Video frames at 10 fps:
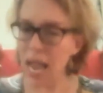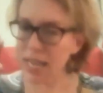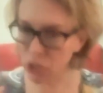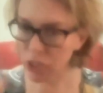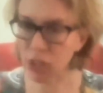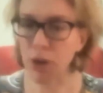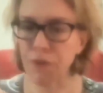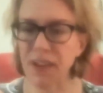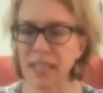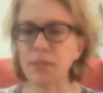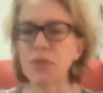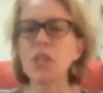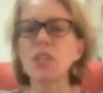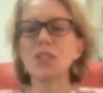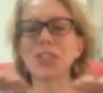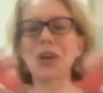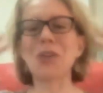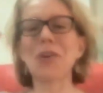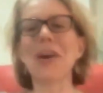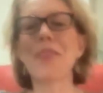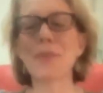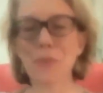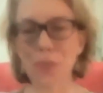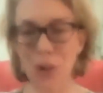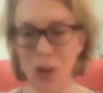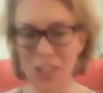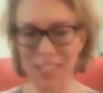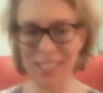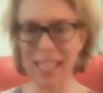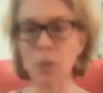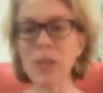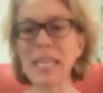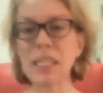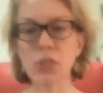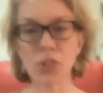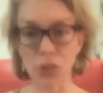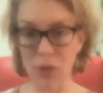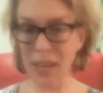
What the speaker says: It's just not effective. So the first thing we need to do,